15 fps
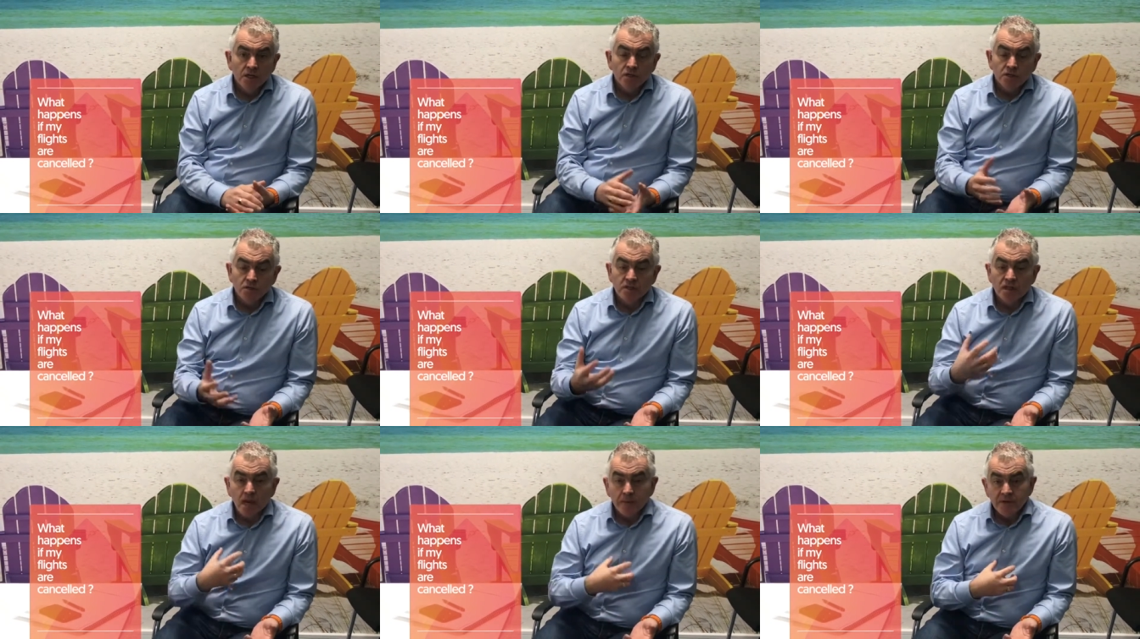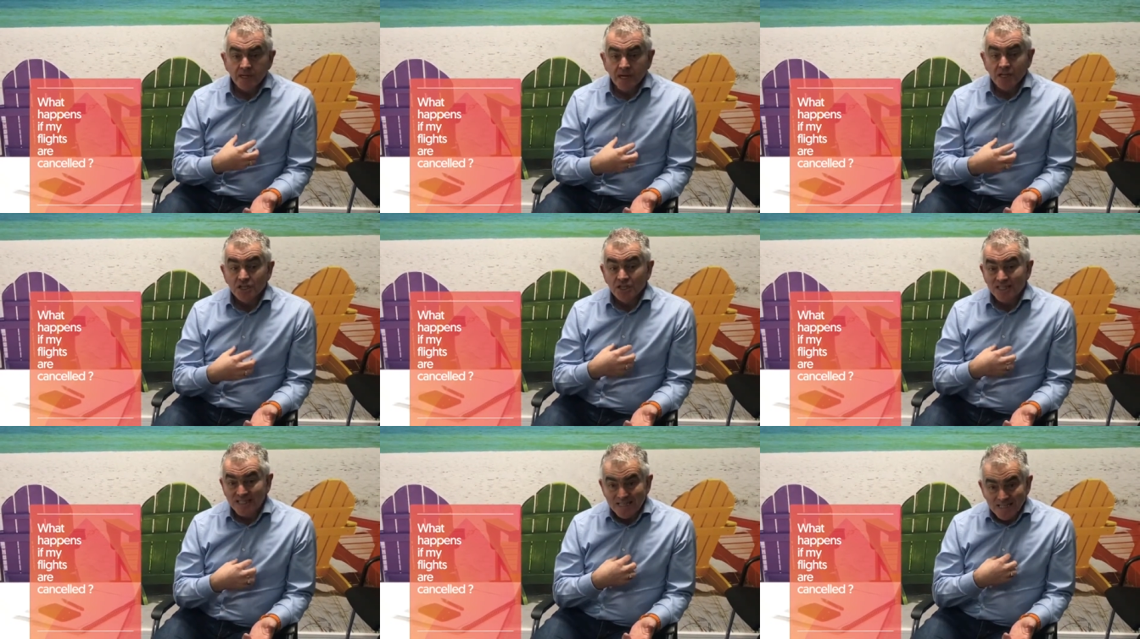So the
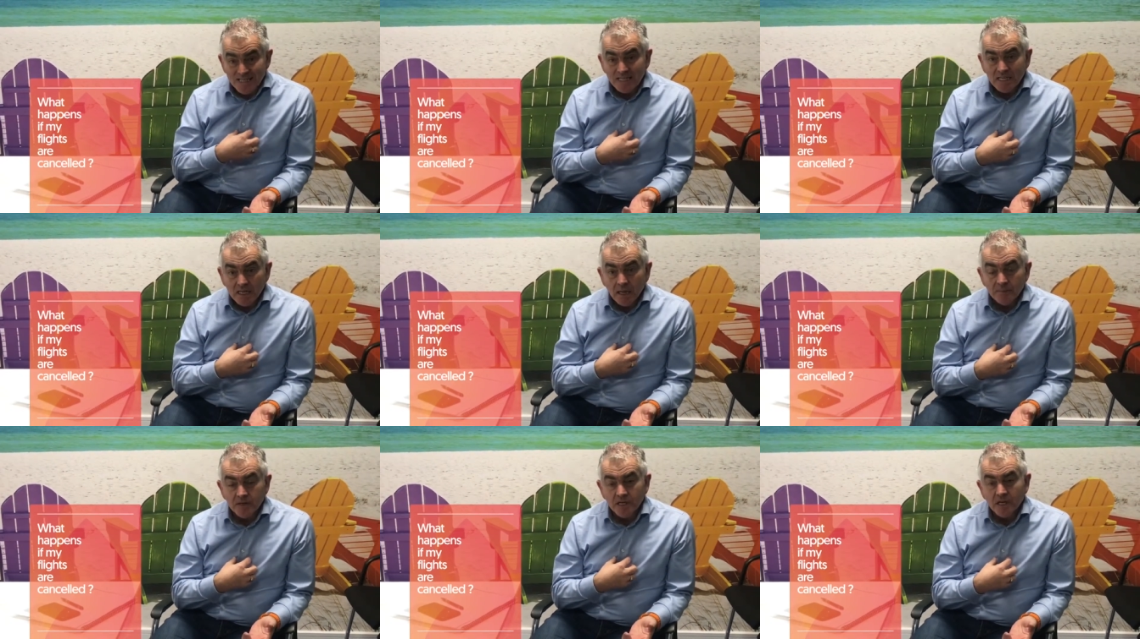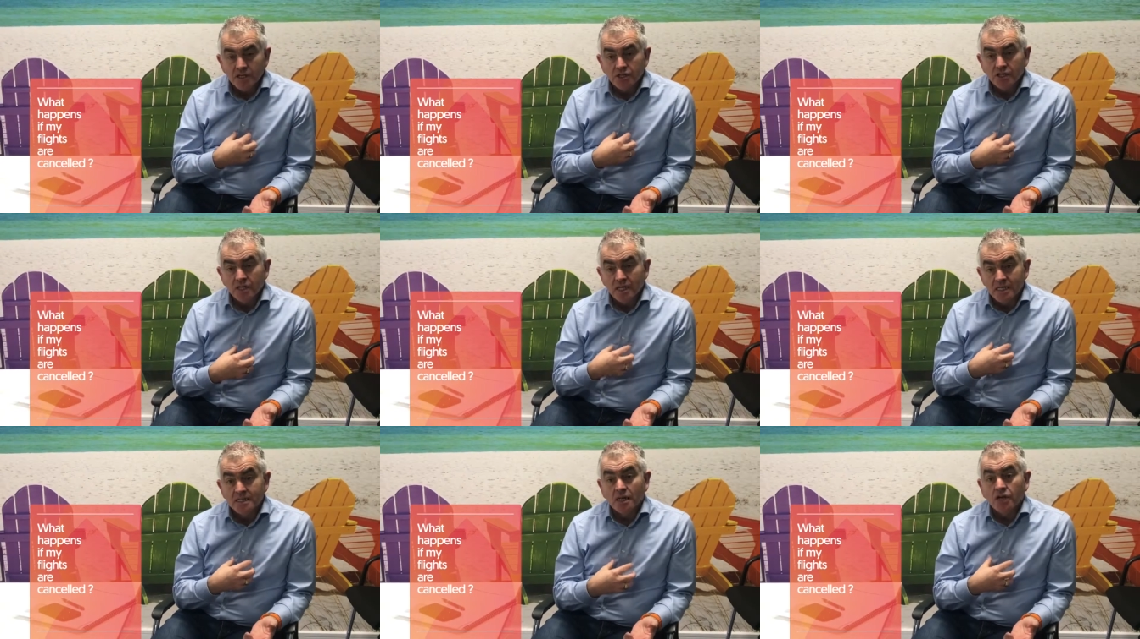obligation, the legal obligation,
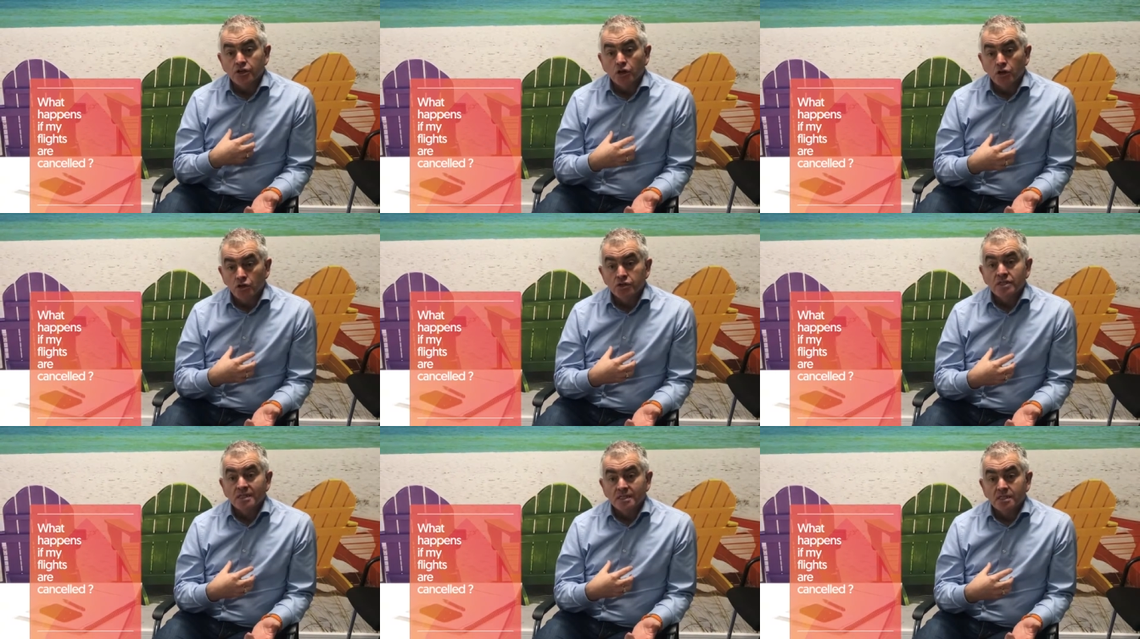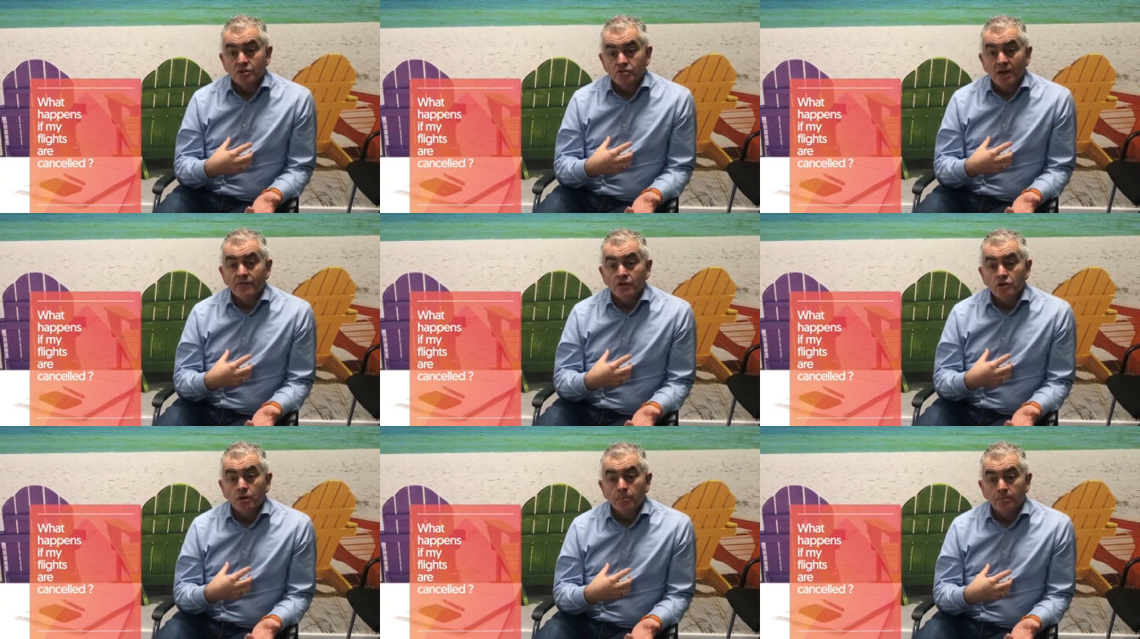is on us as the
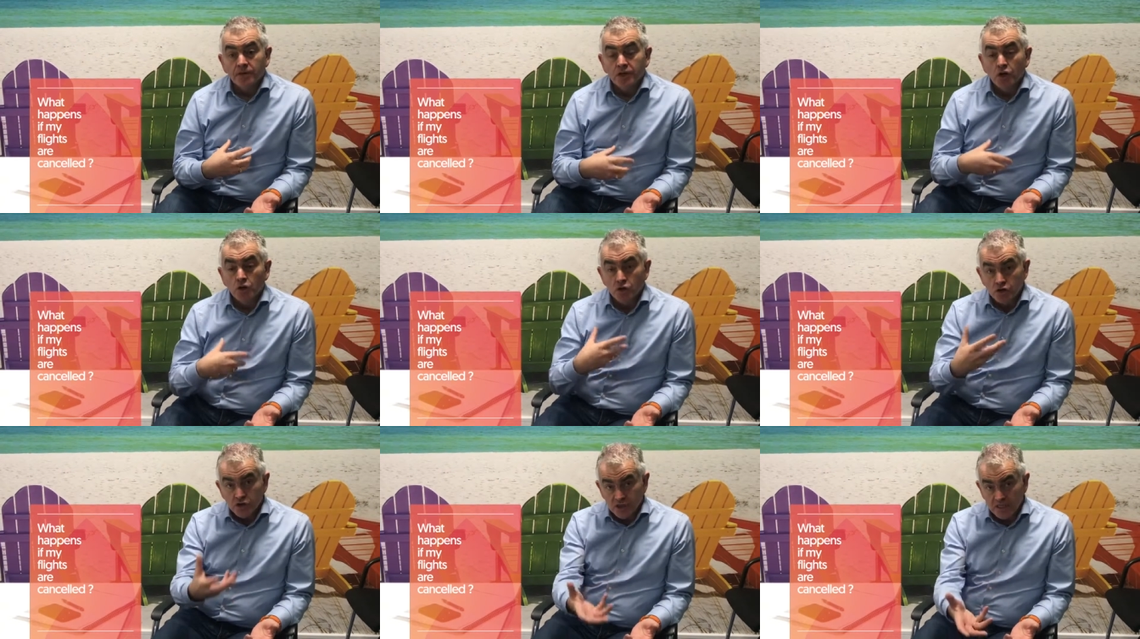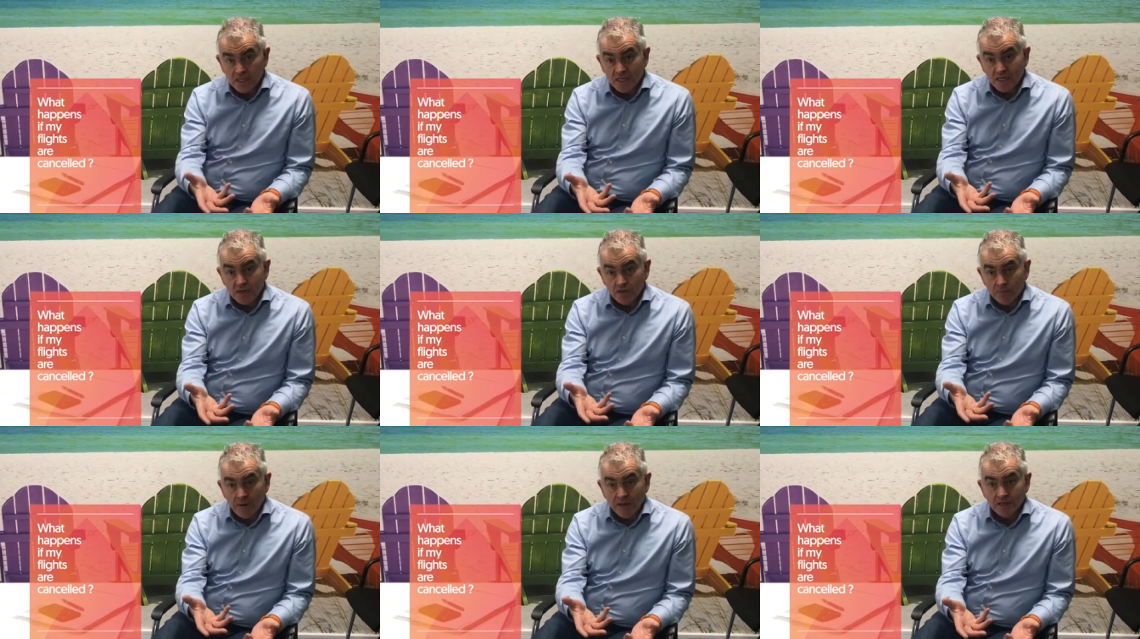travel company under the E
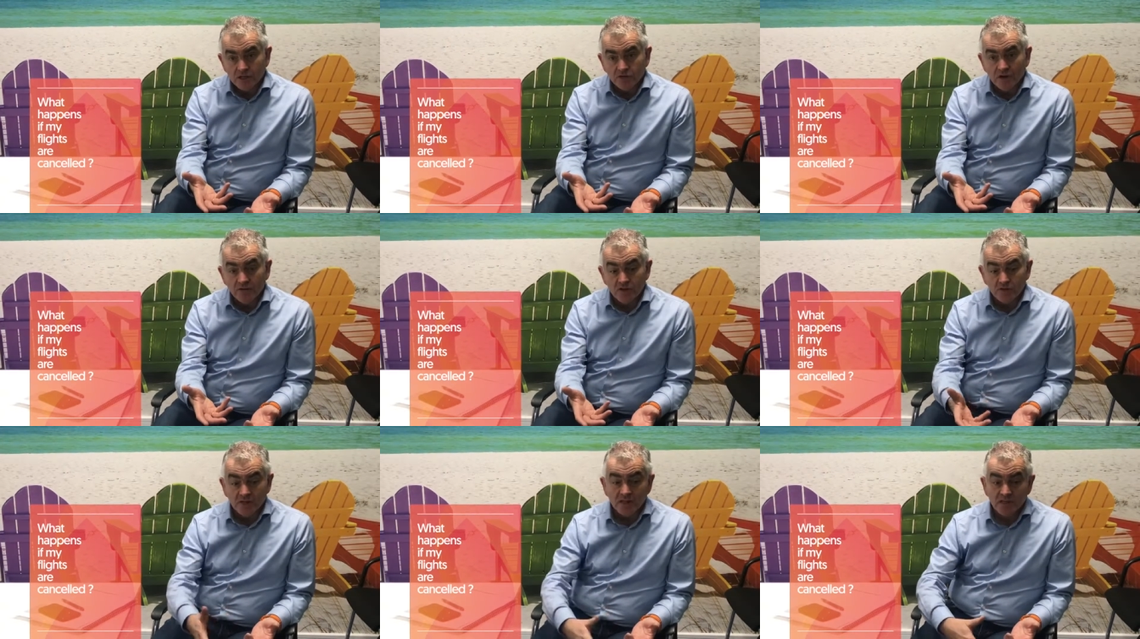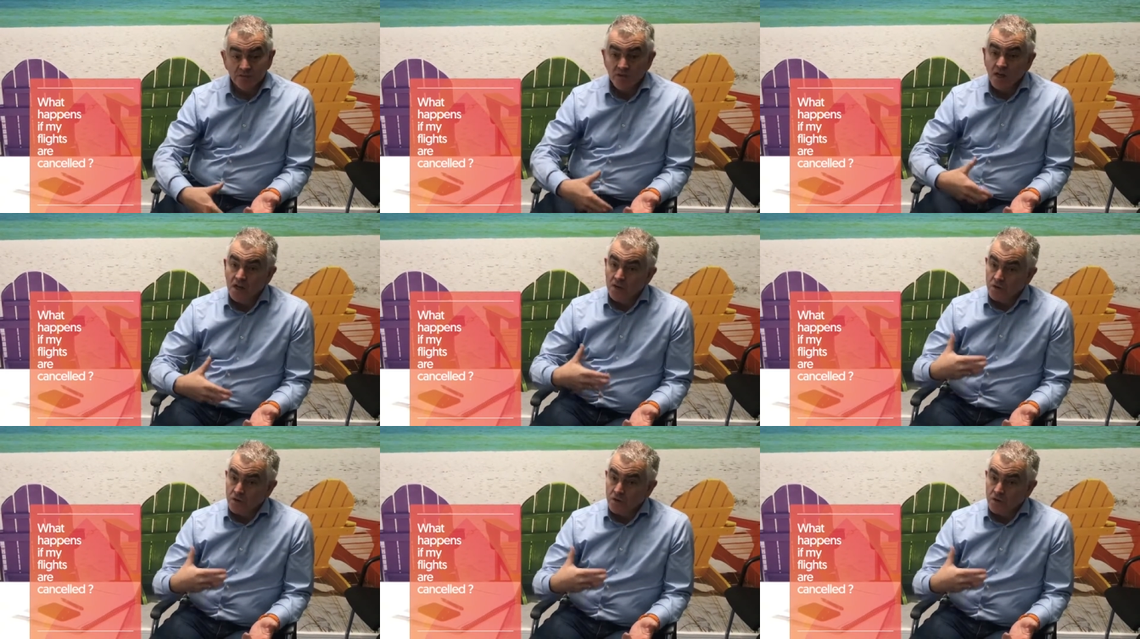U Package Travel Directive,